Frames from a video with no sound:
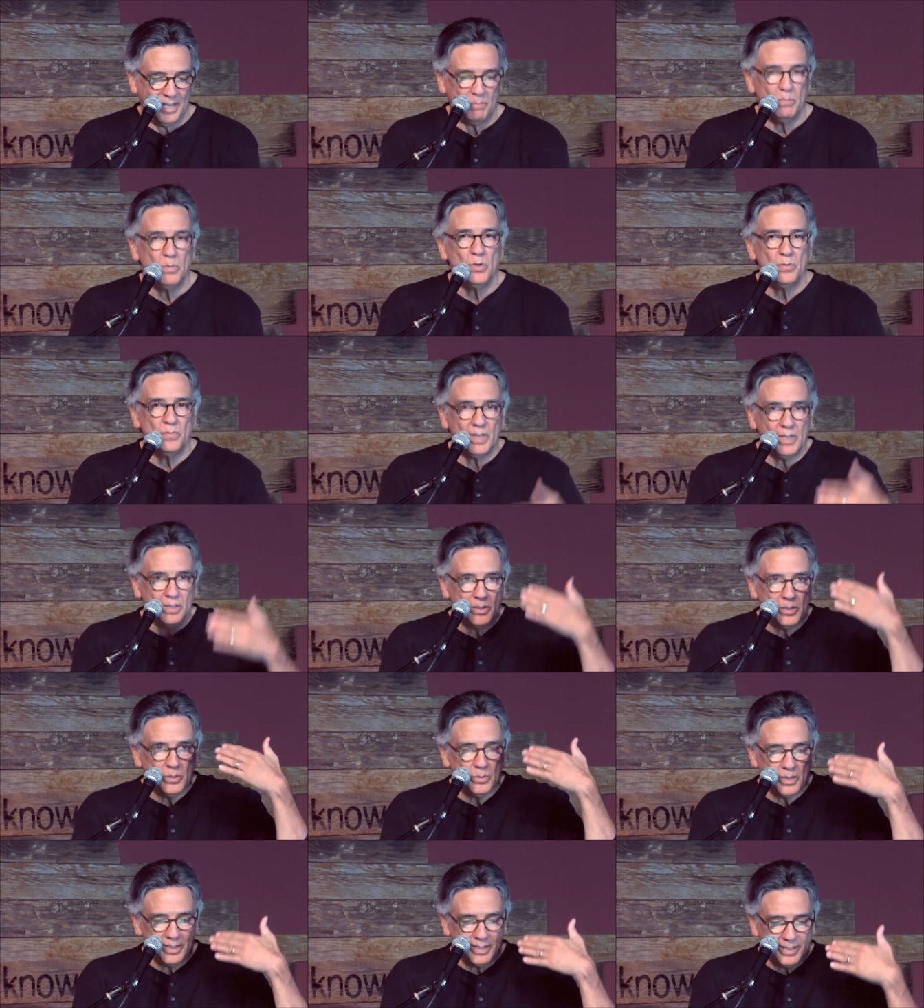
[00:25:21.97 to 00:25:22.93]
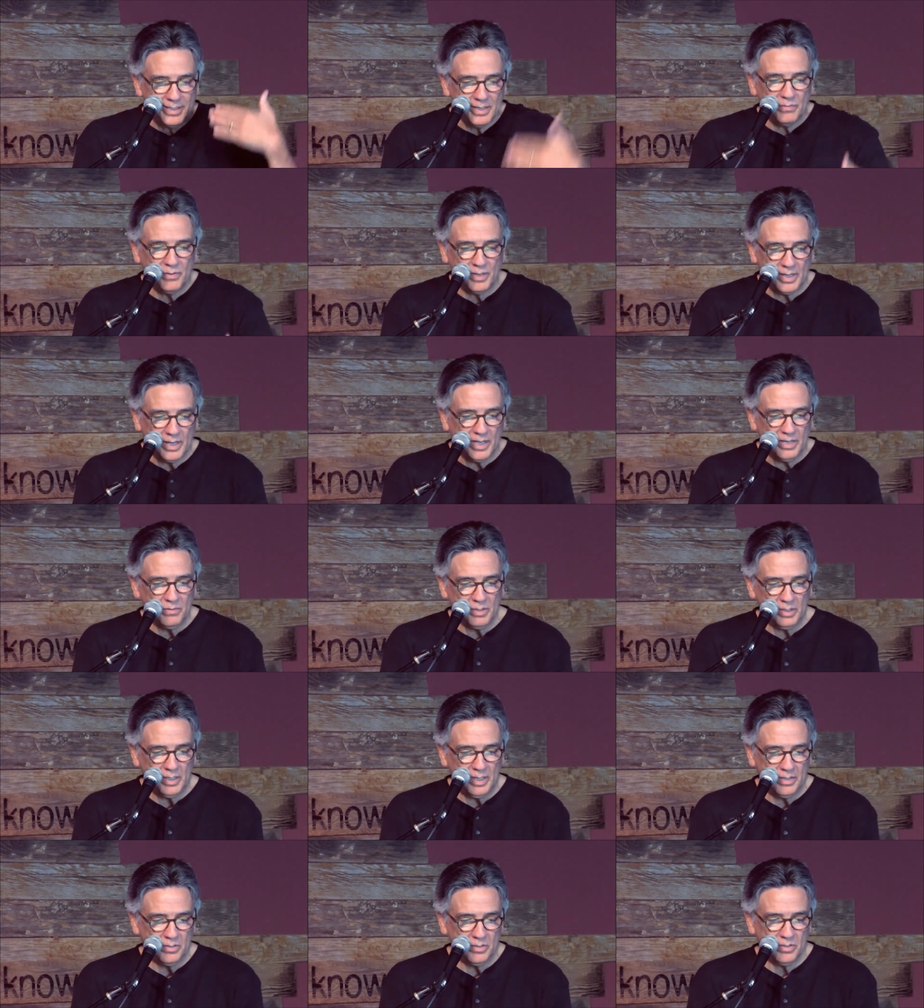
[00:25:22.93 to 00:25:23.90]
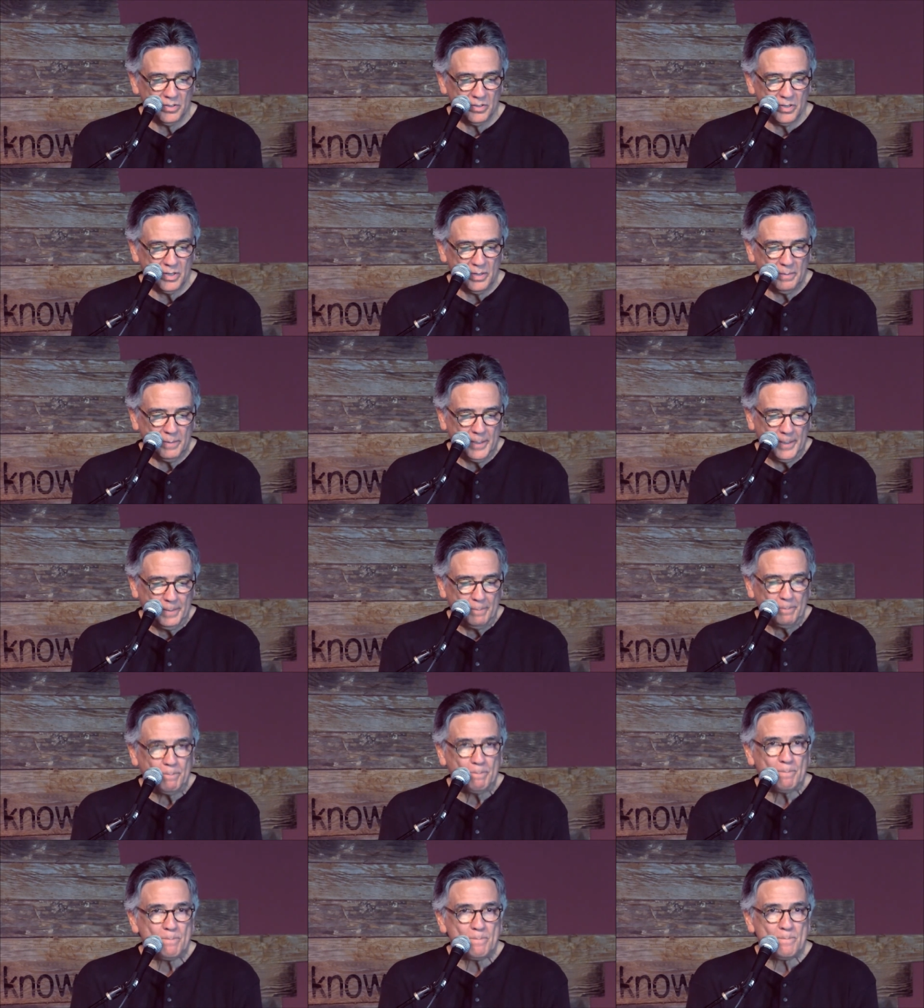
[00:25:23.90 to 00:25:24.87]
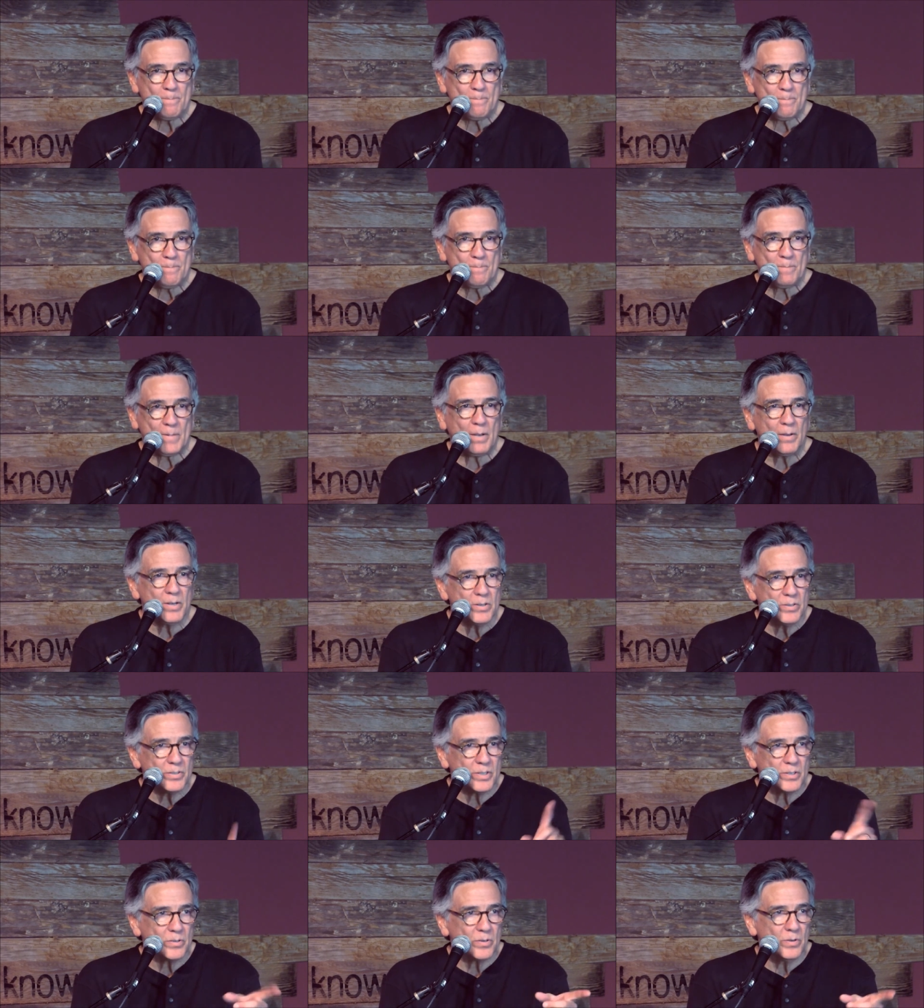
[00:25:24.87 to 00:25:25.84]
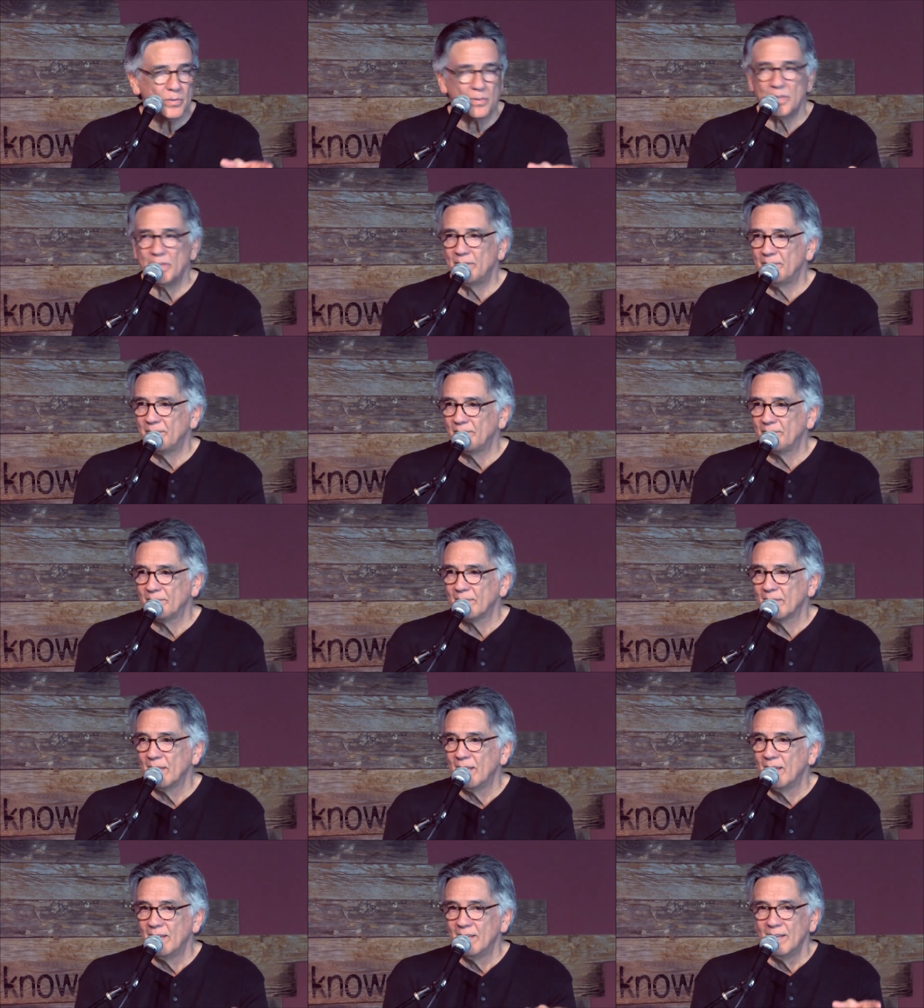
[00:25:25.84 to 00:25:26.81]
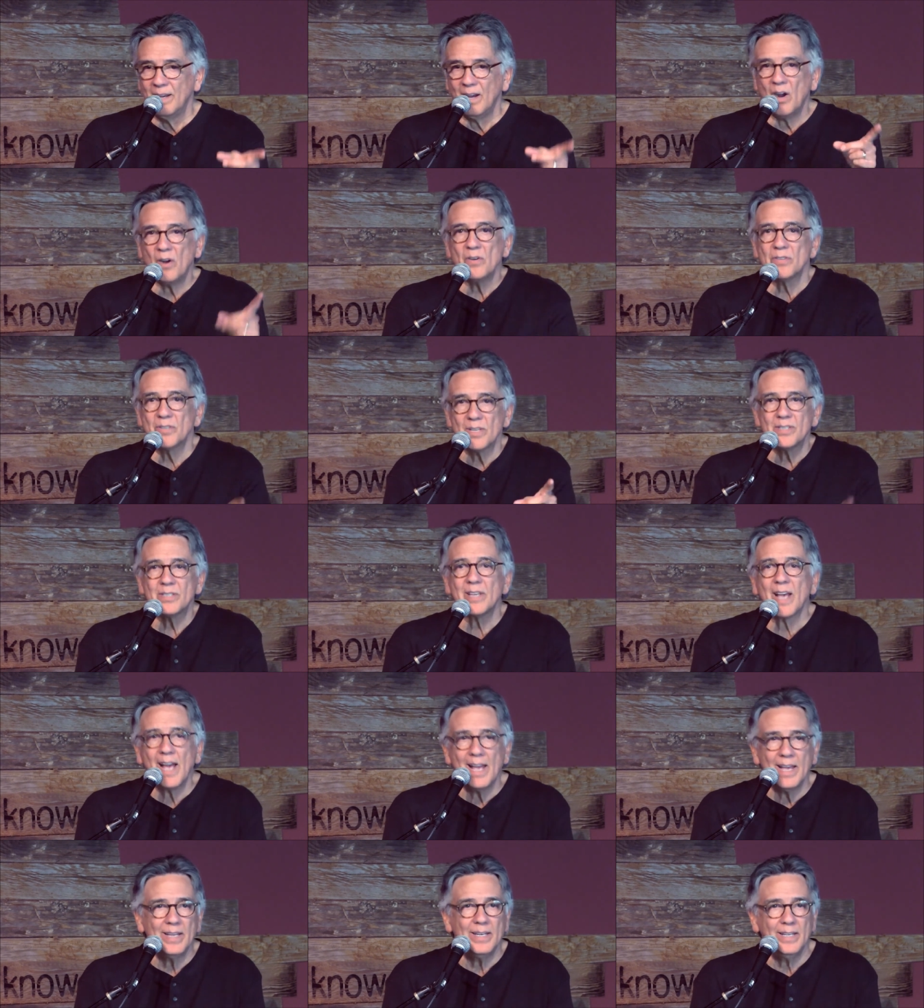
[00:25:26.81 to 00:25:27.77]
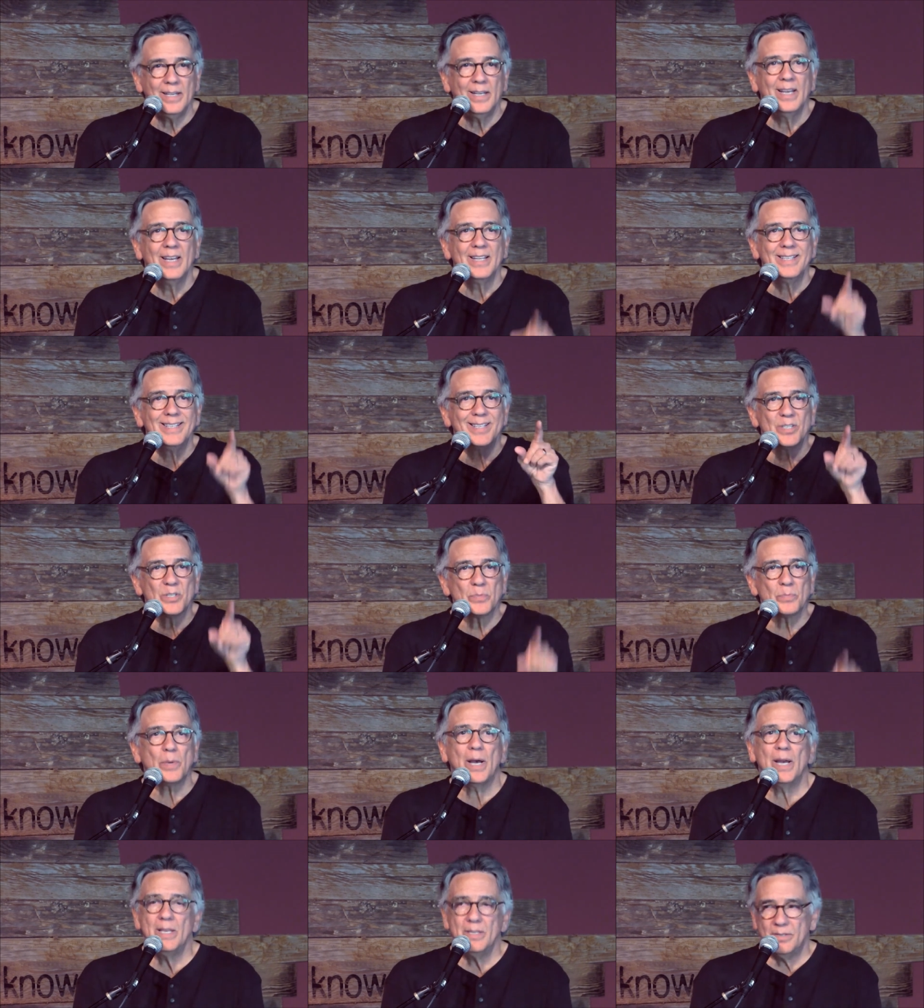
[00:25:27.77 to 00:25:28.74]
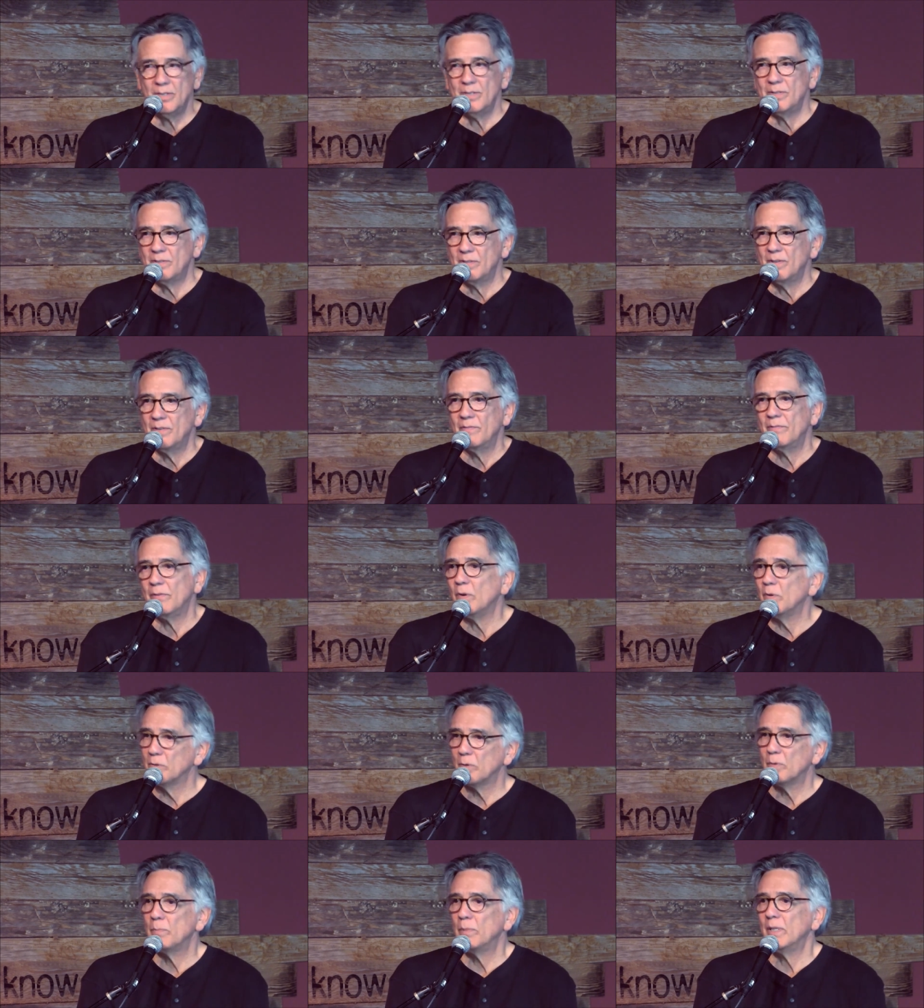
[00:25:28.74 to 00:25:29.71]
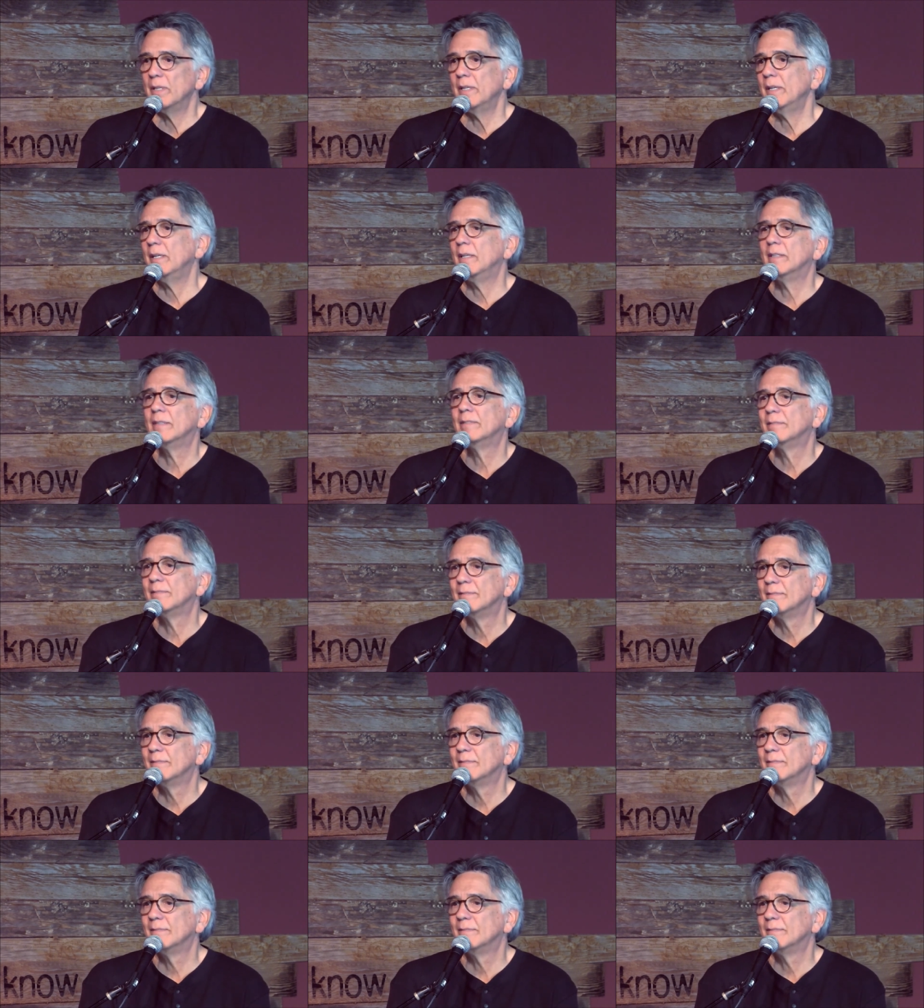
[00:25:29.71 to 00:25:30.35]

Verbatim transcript: and move into a different kind of relationship. Now, here's the truth our society despises vulnerability.